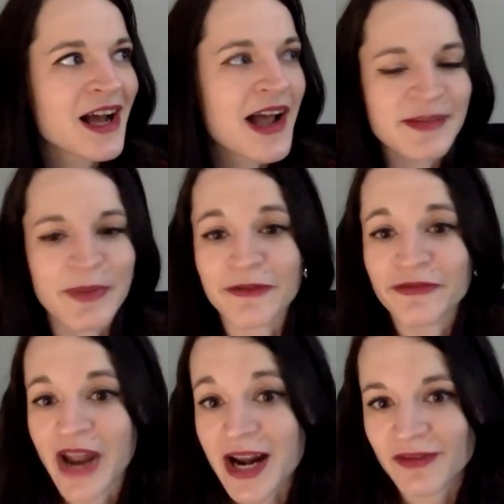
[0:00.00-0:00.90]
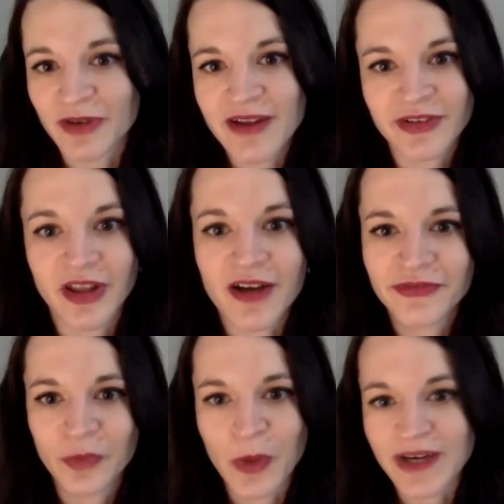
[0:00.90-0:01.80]
has been a fan of Ravenloft
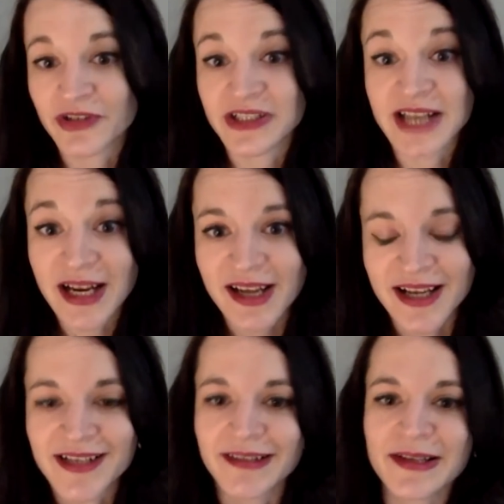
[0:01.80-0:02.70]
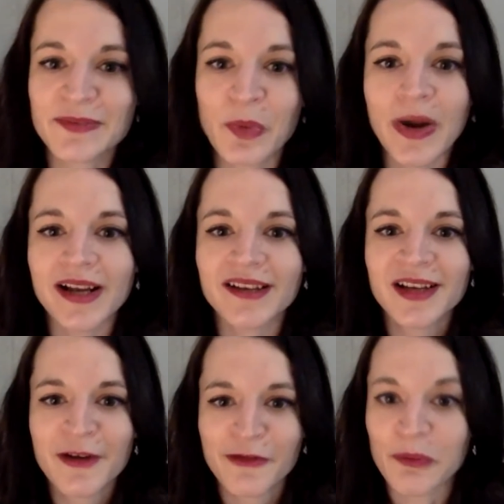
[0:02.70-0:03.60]
for decades at this point.
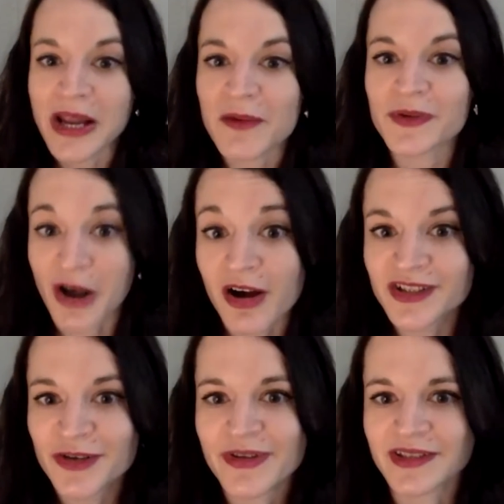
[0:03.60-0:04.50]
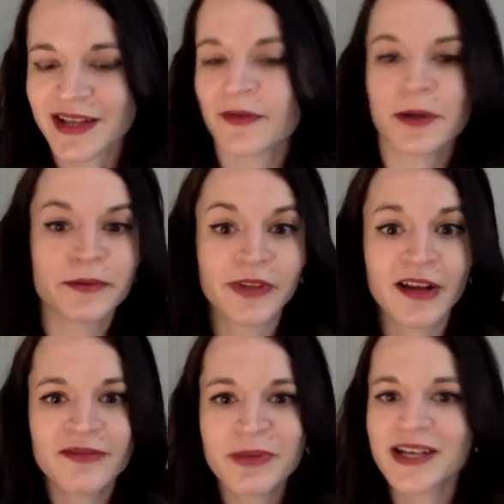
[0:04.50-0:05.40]
For me, it was also this labor of
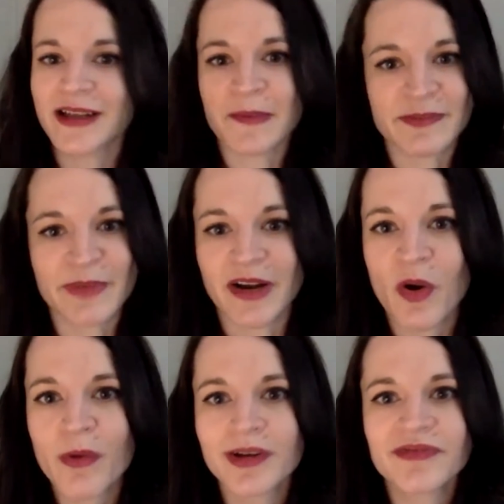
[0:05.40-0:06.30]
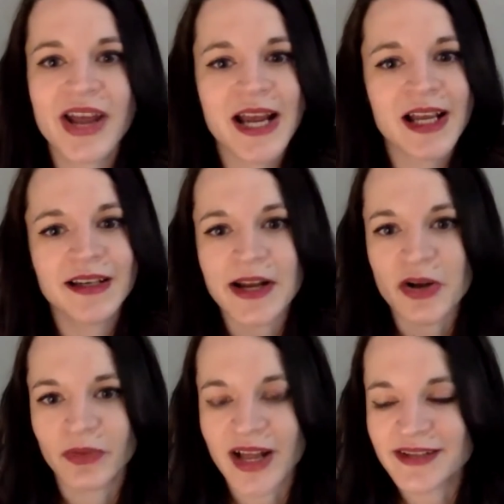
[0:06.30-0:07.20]
love, because I'm this big horror fan. I
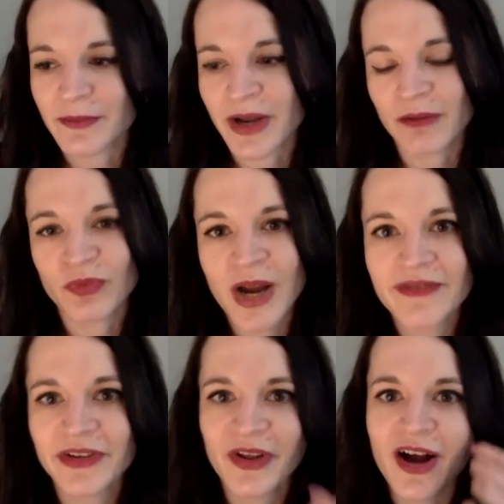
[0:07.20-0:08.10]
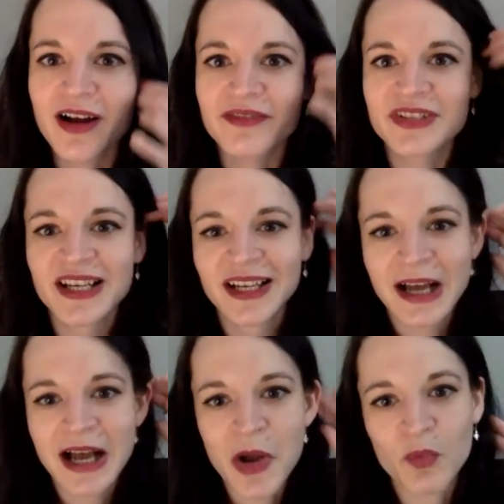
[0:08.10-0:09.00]
know lots about Ravenloft.
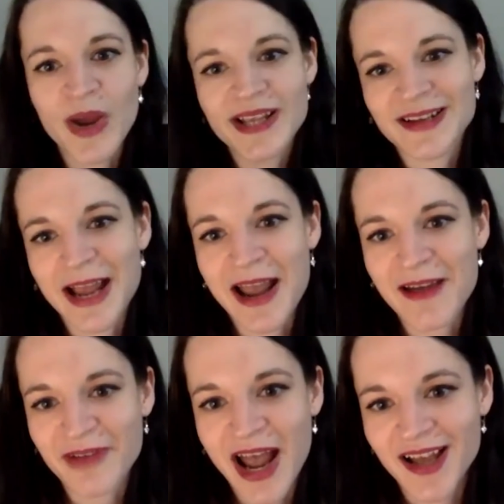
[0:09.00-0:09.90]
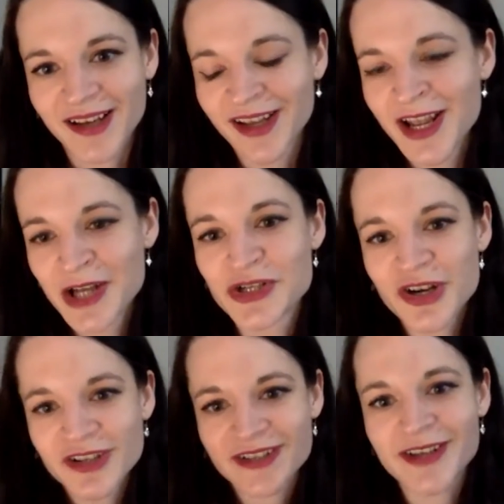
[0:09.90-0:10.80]
Wes and I have had
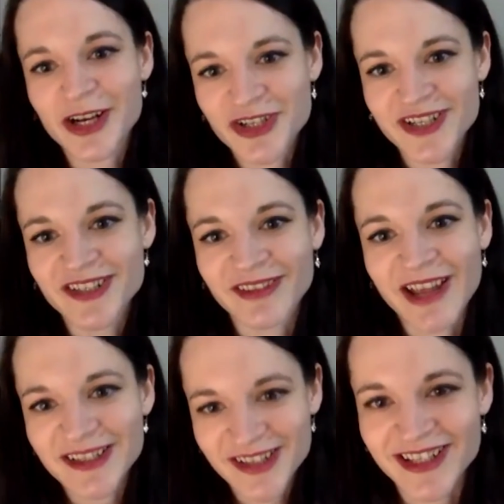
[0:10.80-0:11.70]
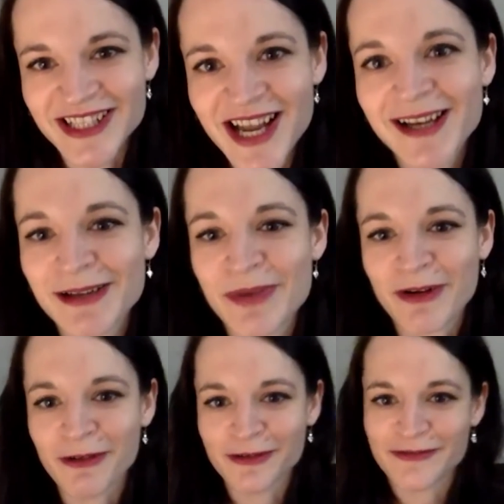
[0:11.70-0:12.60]
nerd discussions late into the night about
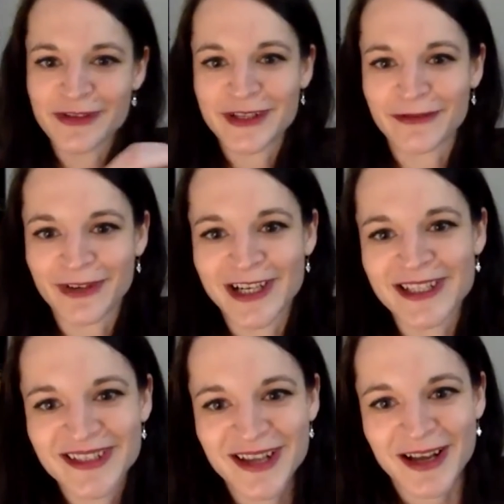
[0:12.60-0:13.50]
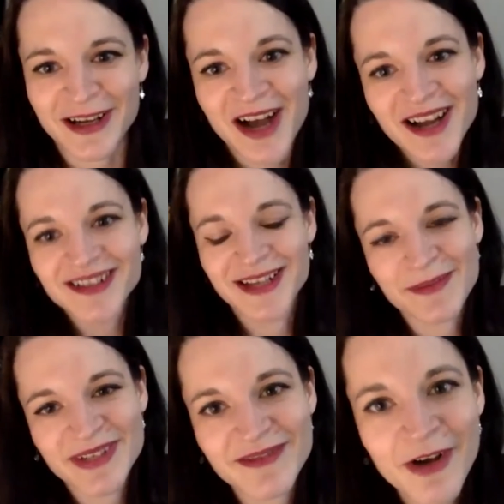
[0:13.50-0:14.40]
all of the different
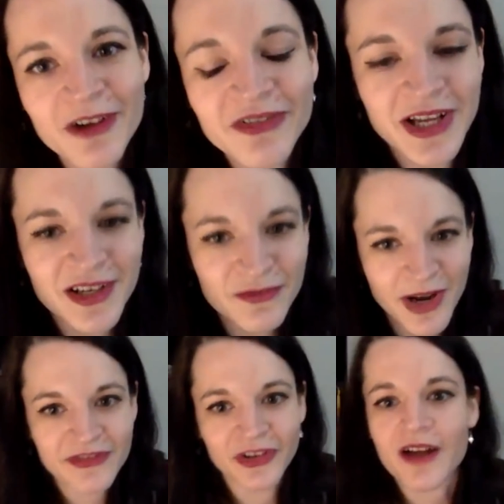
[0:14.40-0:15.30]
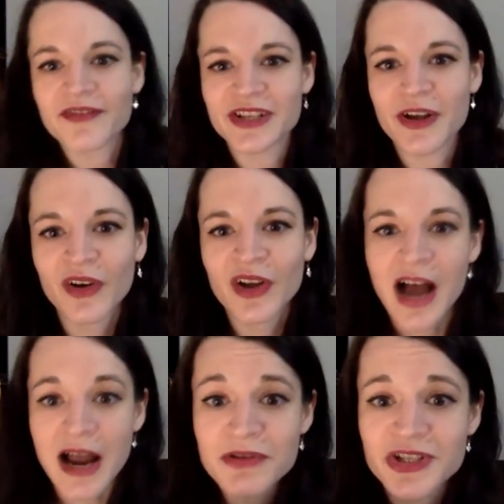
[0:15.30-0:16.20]
concepts involving in Ravenloft. So
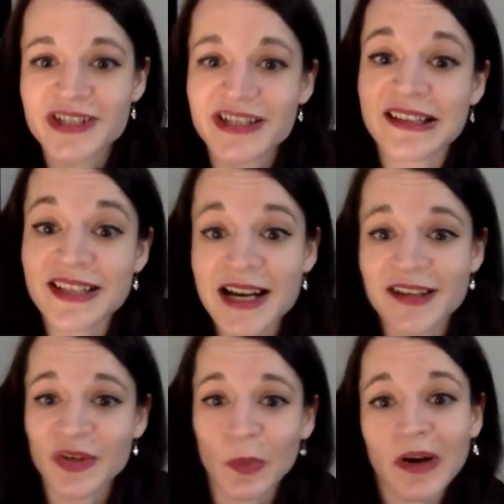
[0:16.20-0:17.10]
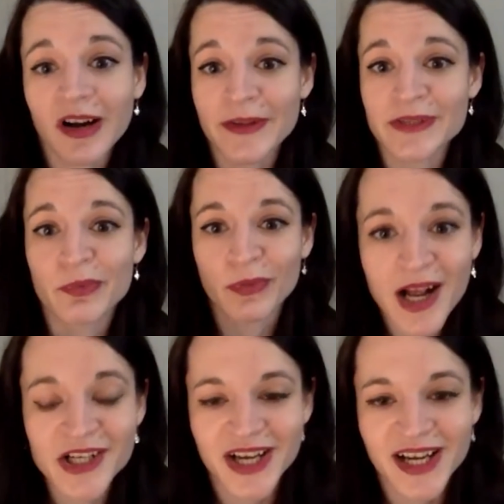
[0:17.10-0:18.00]
I was just excited to work on this
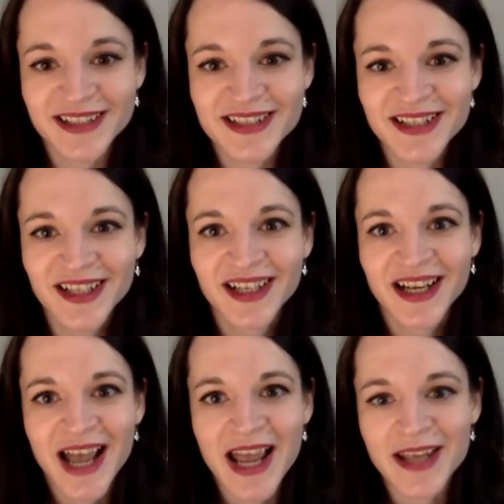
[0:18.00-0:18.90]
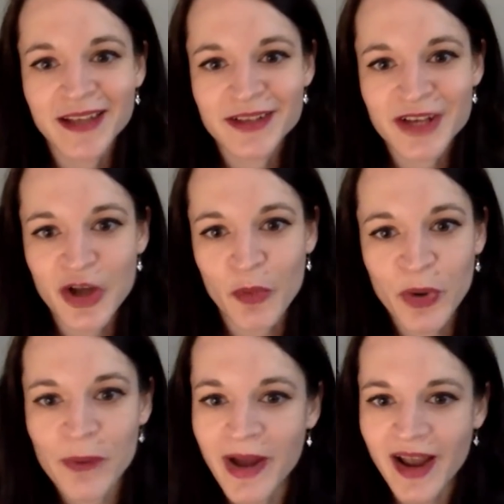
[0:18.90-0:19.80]
project and
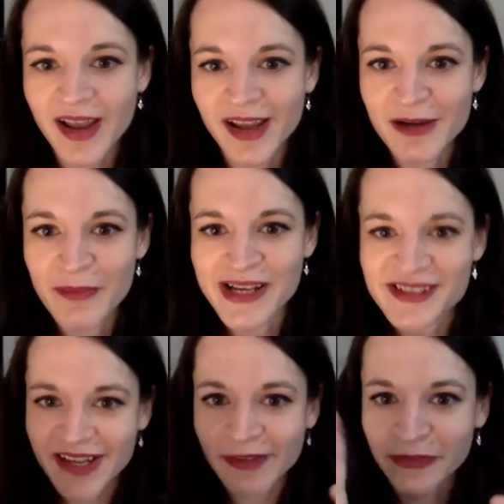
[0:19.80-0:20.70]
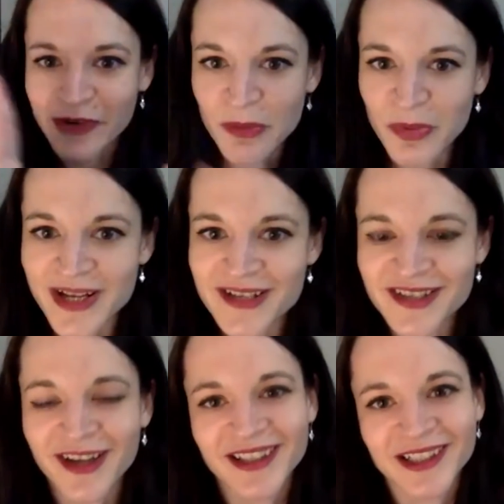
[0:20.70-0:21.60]
put my sticky little fingerprints
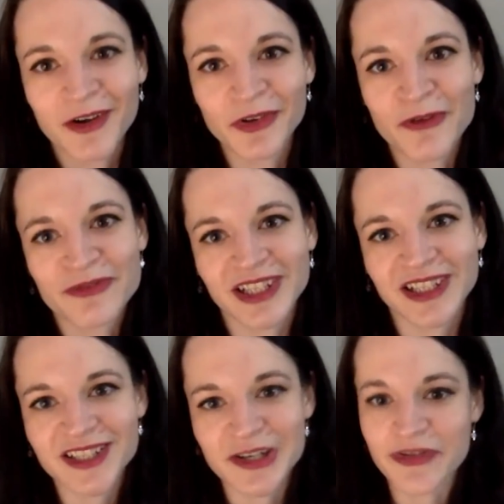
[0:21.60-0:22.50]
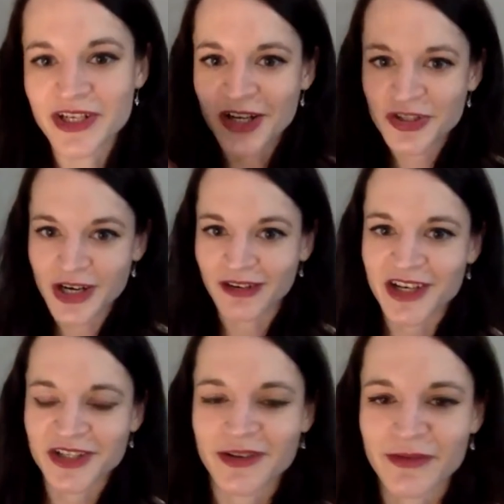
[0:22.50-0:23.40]
all over the next
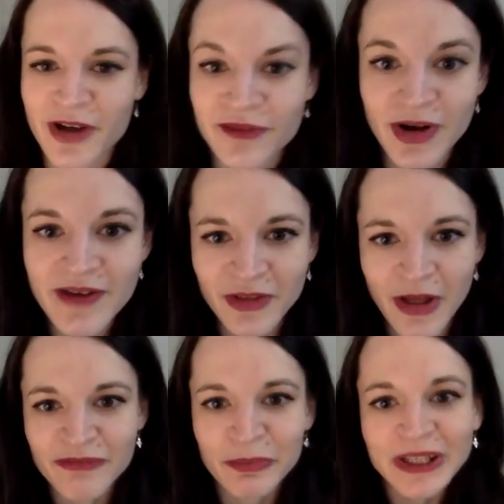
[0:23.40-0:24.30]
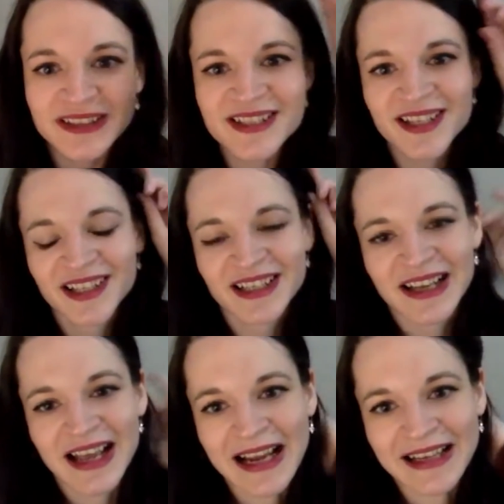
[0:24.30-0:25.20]
generation of Ravenloft books.
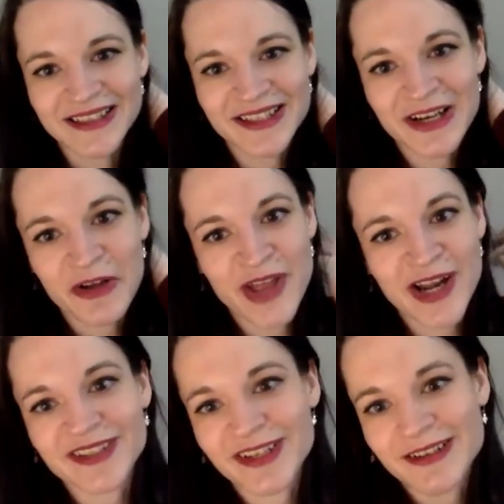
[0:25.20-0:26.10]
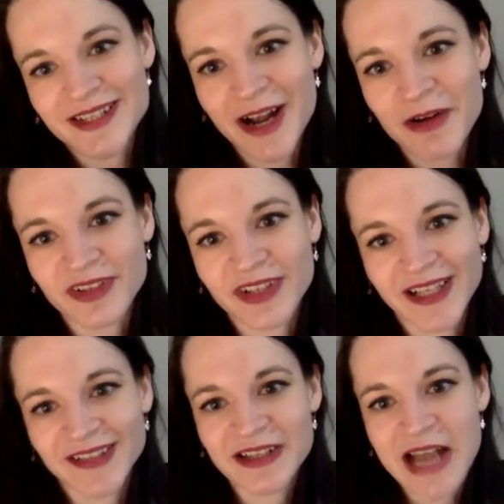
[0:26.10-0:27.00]
And then it turns out
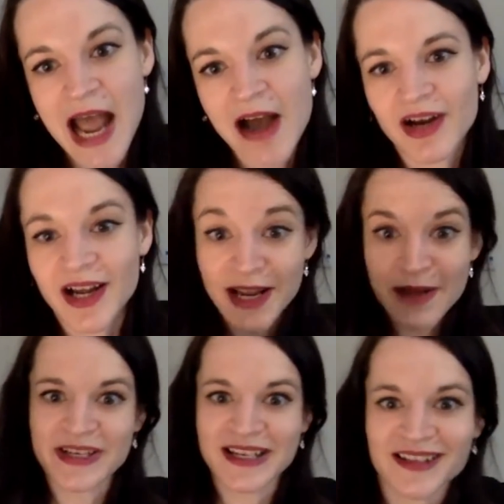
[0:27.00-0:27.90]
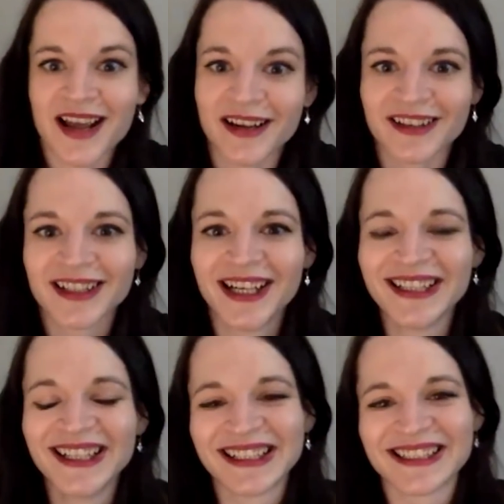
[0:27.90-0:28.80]
that now I am a designer,
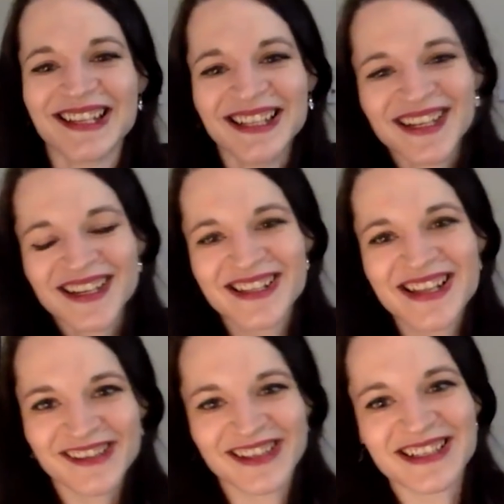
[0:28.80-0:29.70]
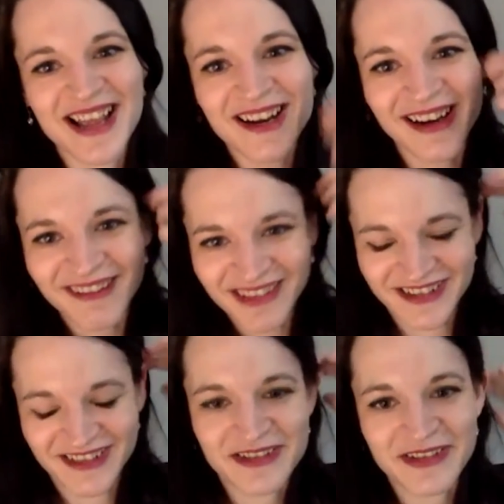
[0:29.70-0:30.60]
senior designer at
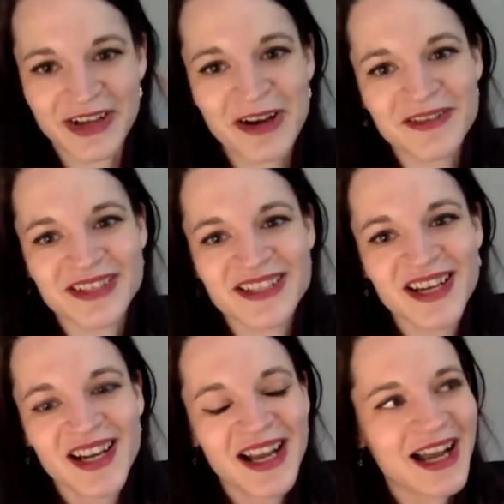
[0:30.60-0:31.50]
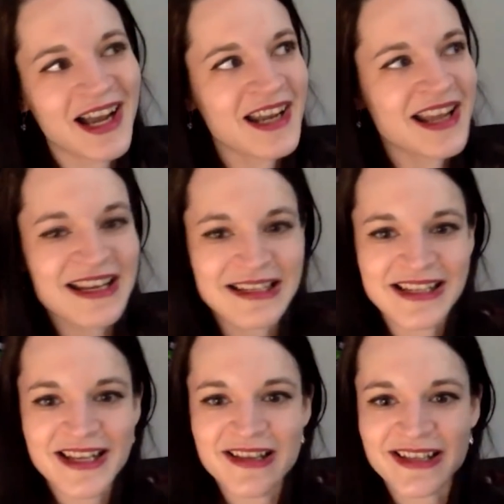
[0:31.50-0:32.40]
Wizards of the Coast, and I get to
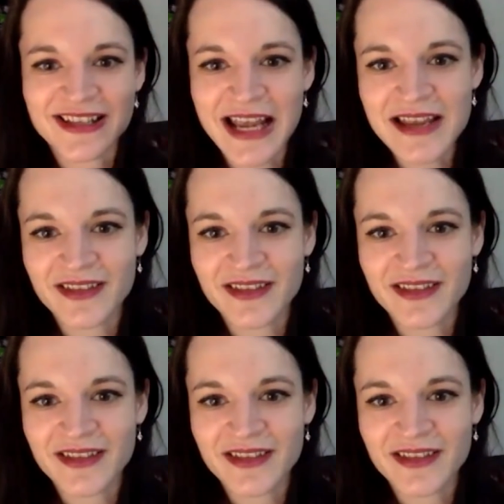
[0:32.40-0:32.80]
see this thing